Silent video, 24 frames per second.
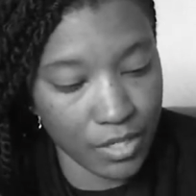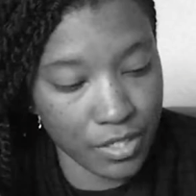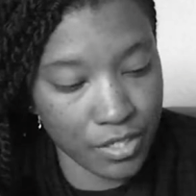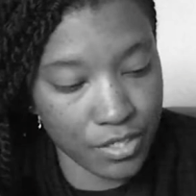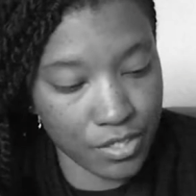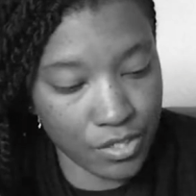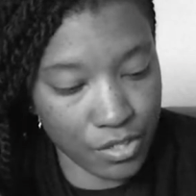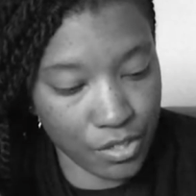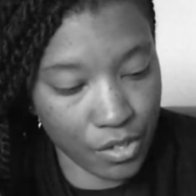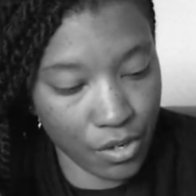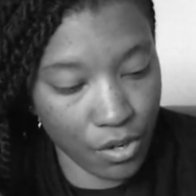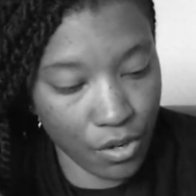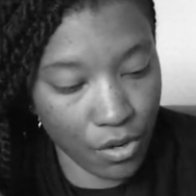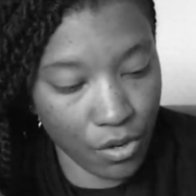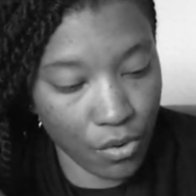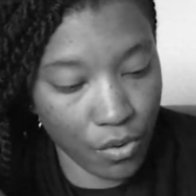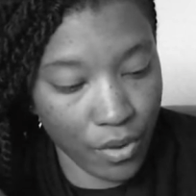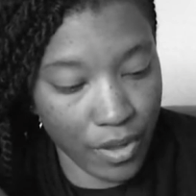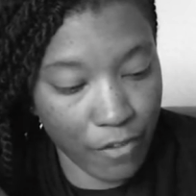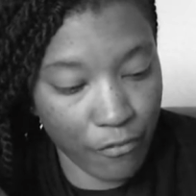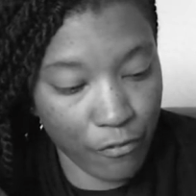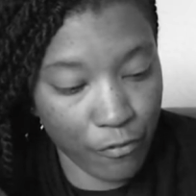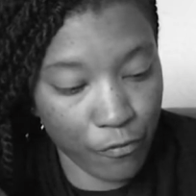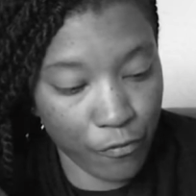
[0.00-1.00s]
So
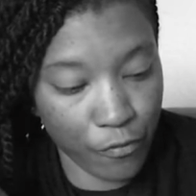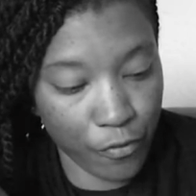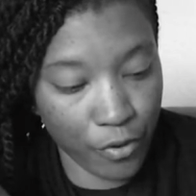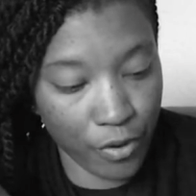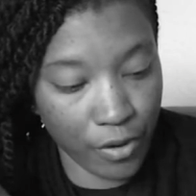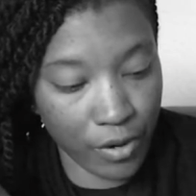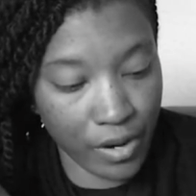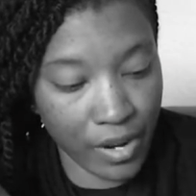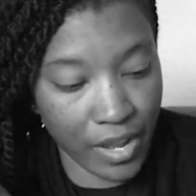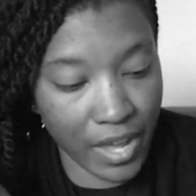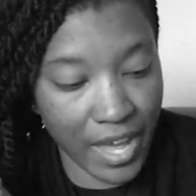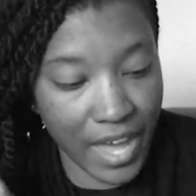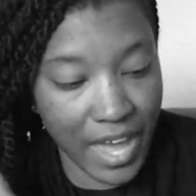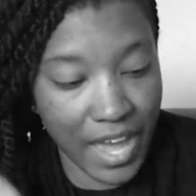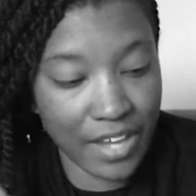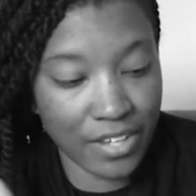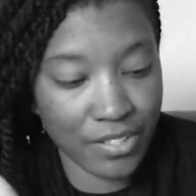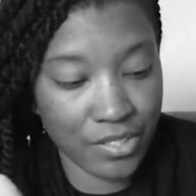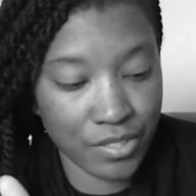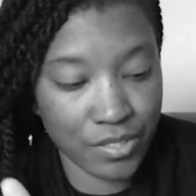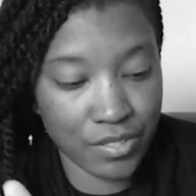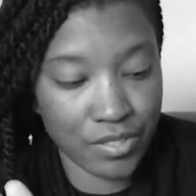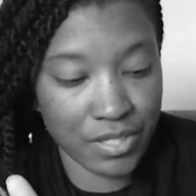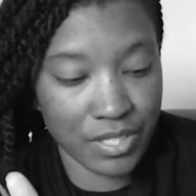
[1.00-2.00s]
for
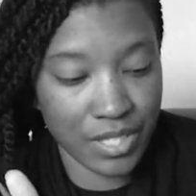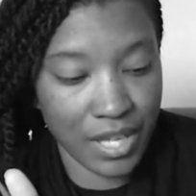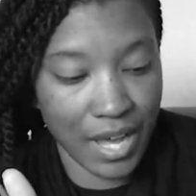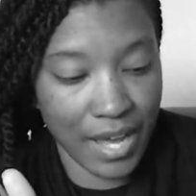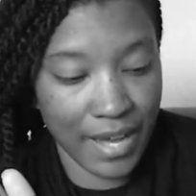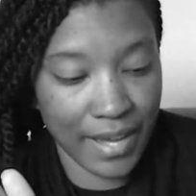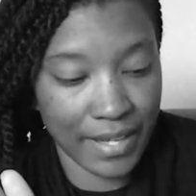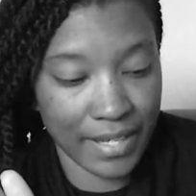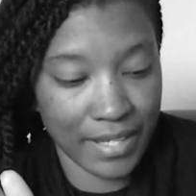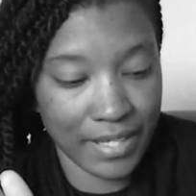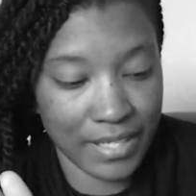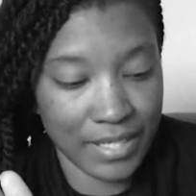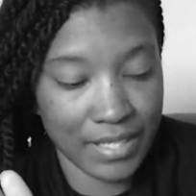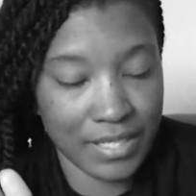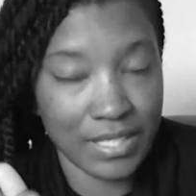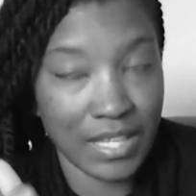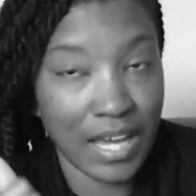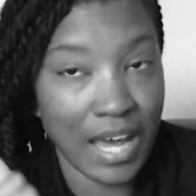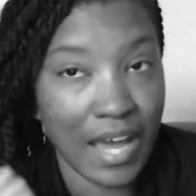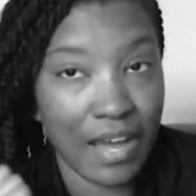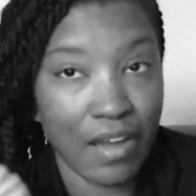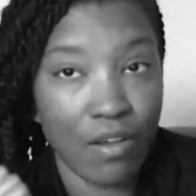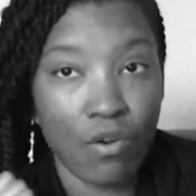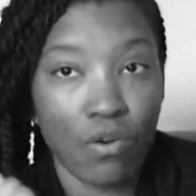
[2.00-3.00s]
exercise,
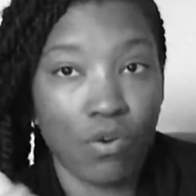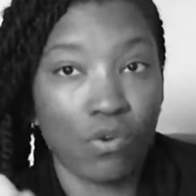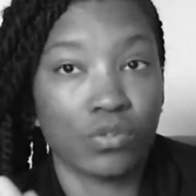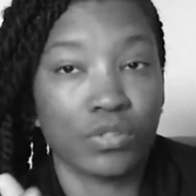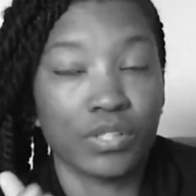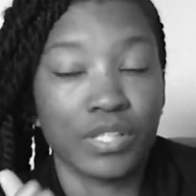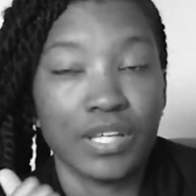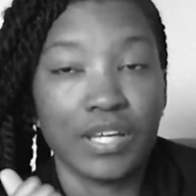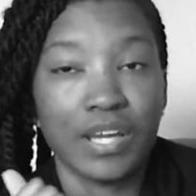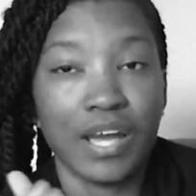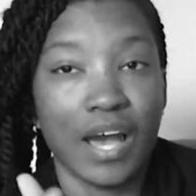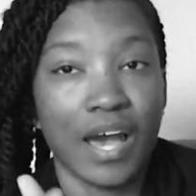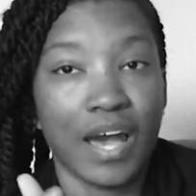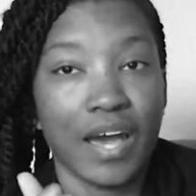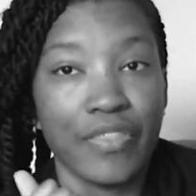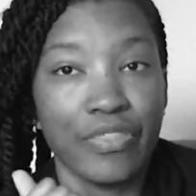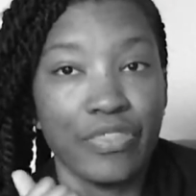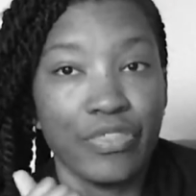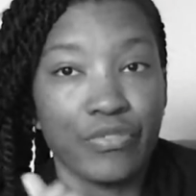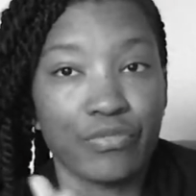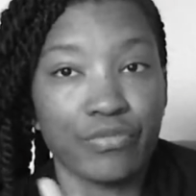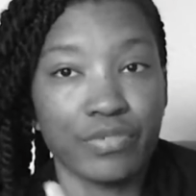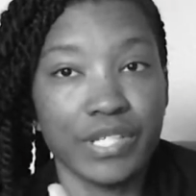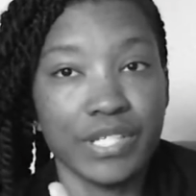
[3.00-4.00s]
I only got
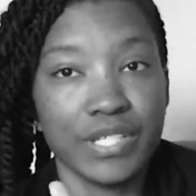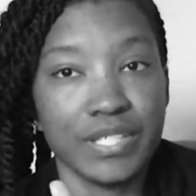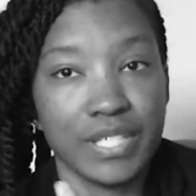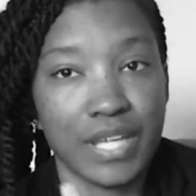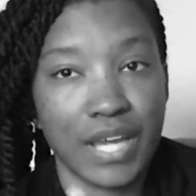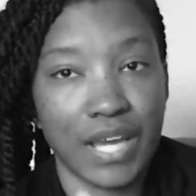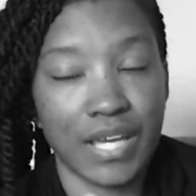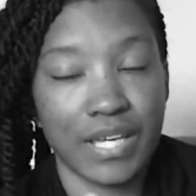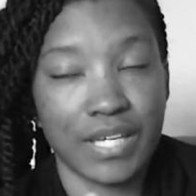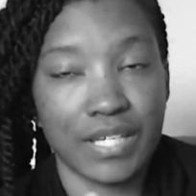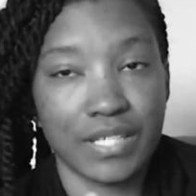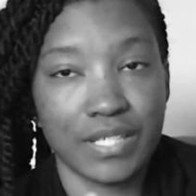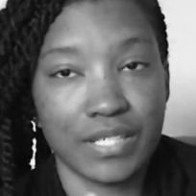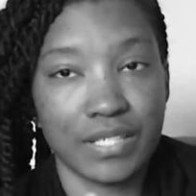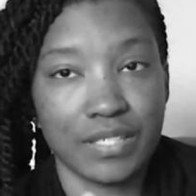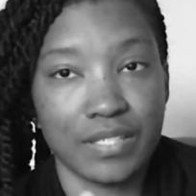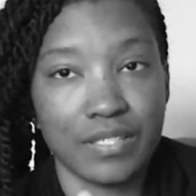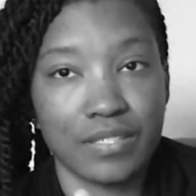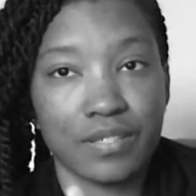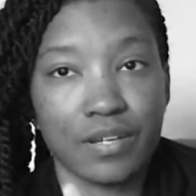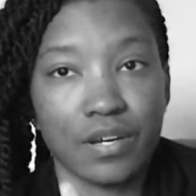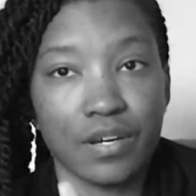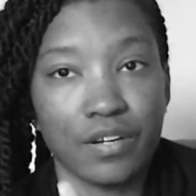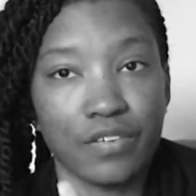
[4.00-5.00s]
3
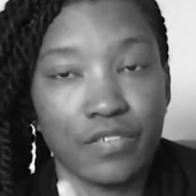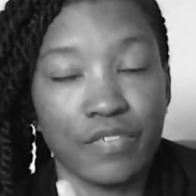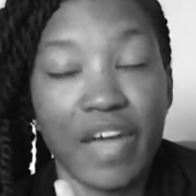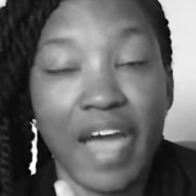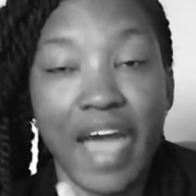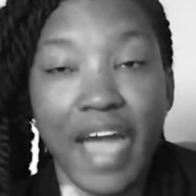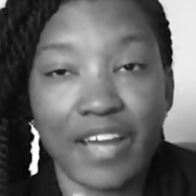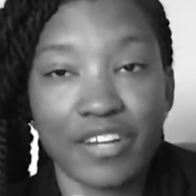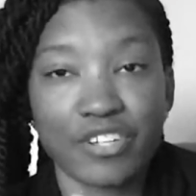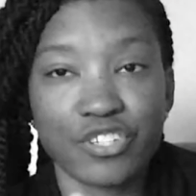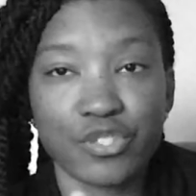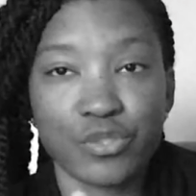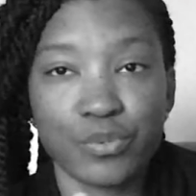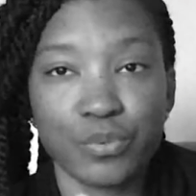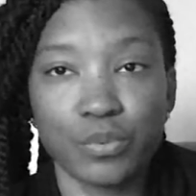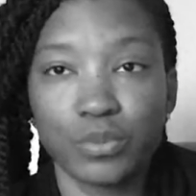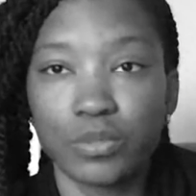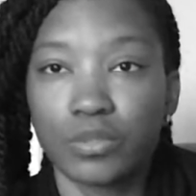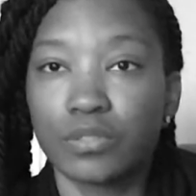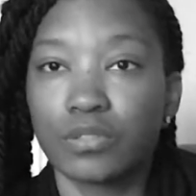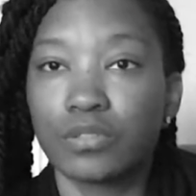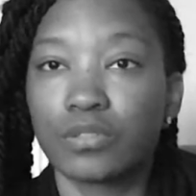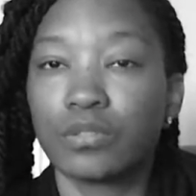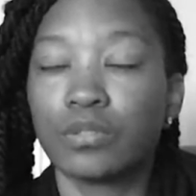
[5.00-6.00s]
days of
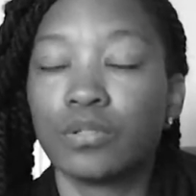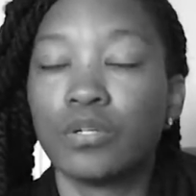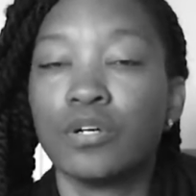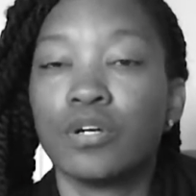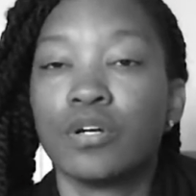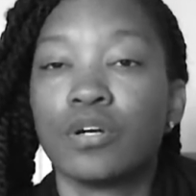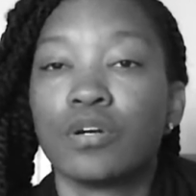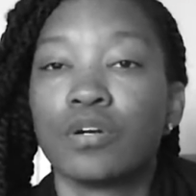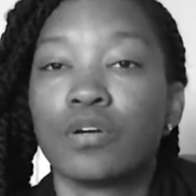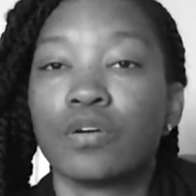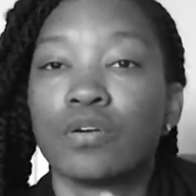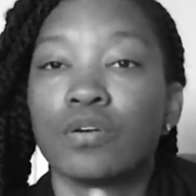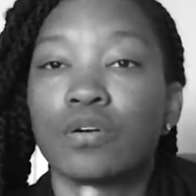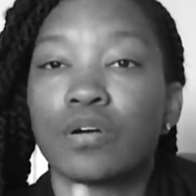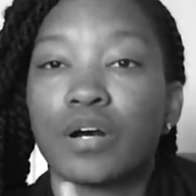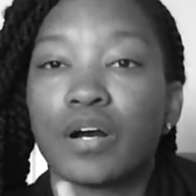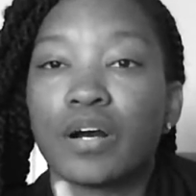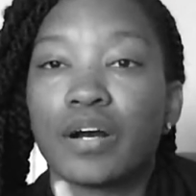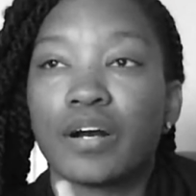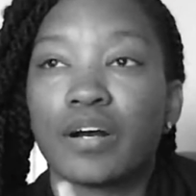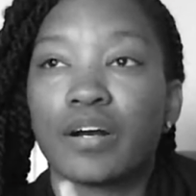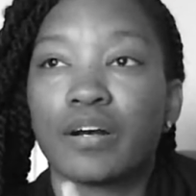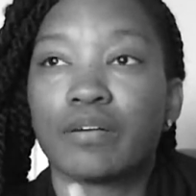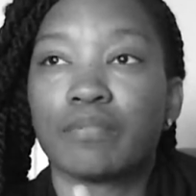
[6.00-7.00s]
actual
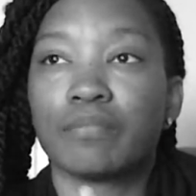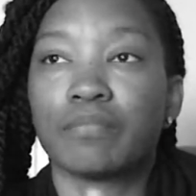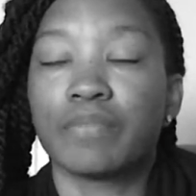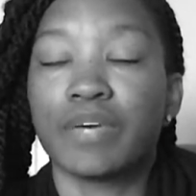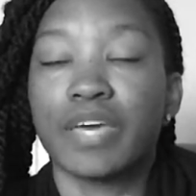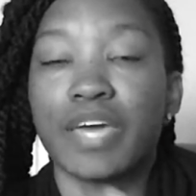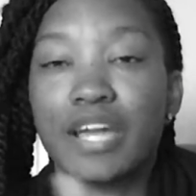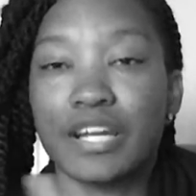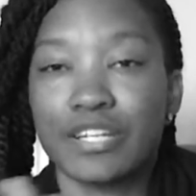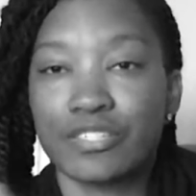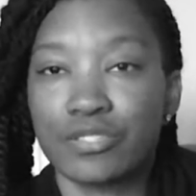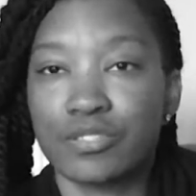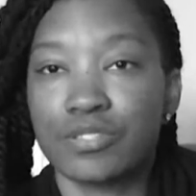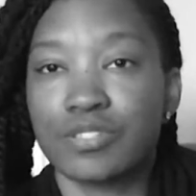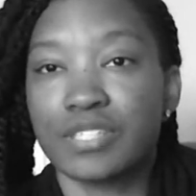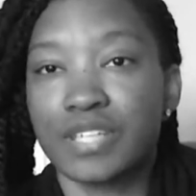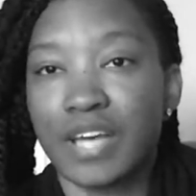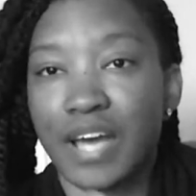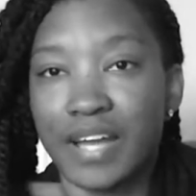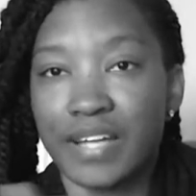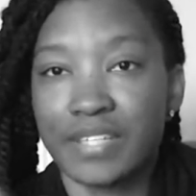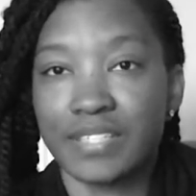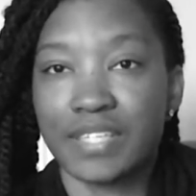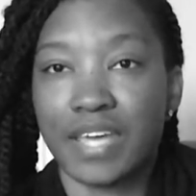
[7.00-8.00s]

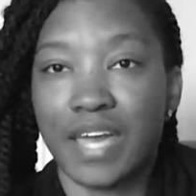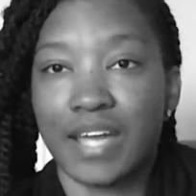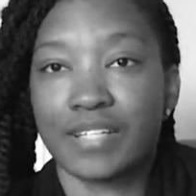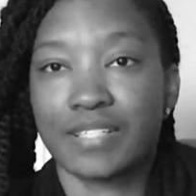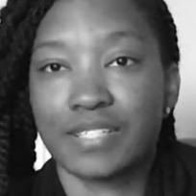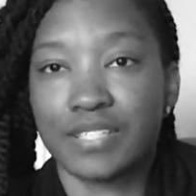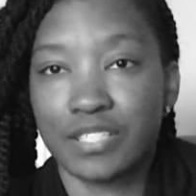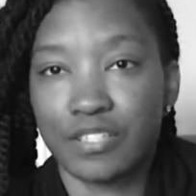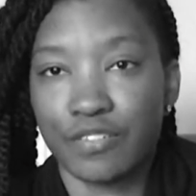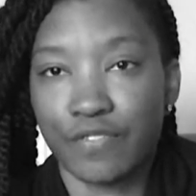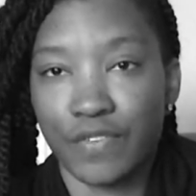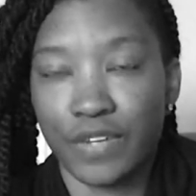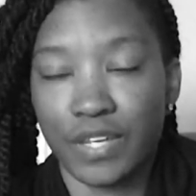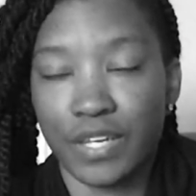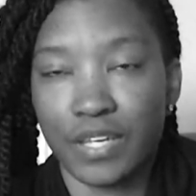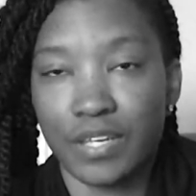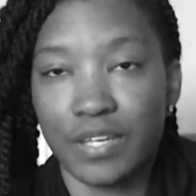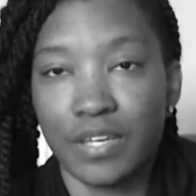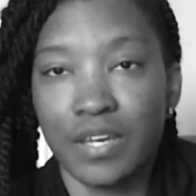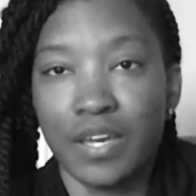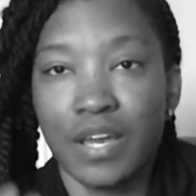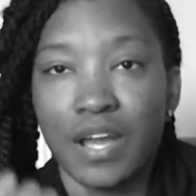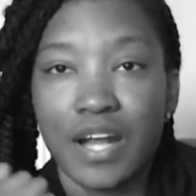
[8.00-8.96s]
exercise activity.